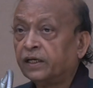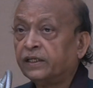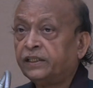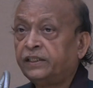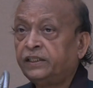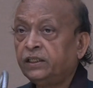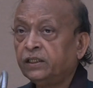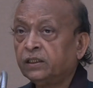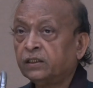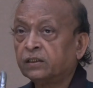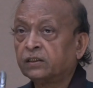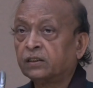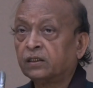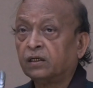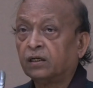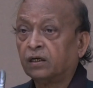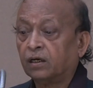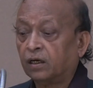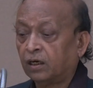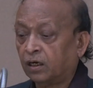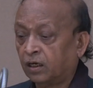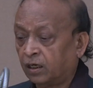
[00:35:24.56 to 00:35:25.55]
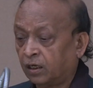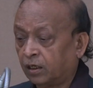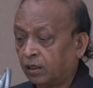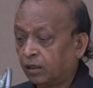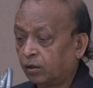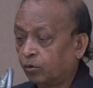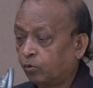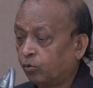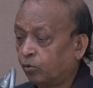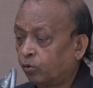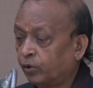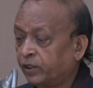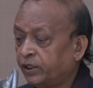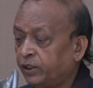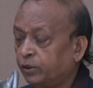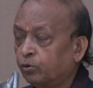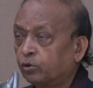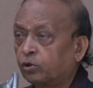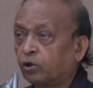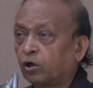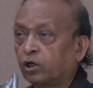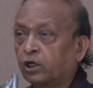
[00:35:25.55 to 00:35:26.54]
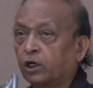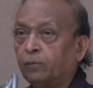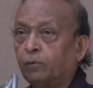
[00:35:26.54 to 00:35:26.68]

Here, when you talk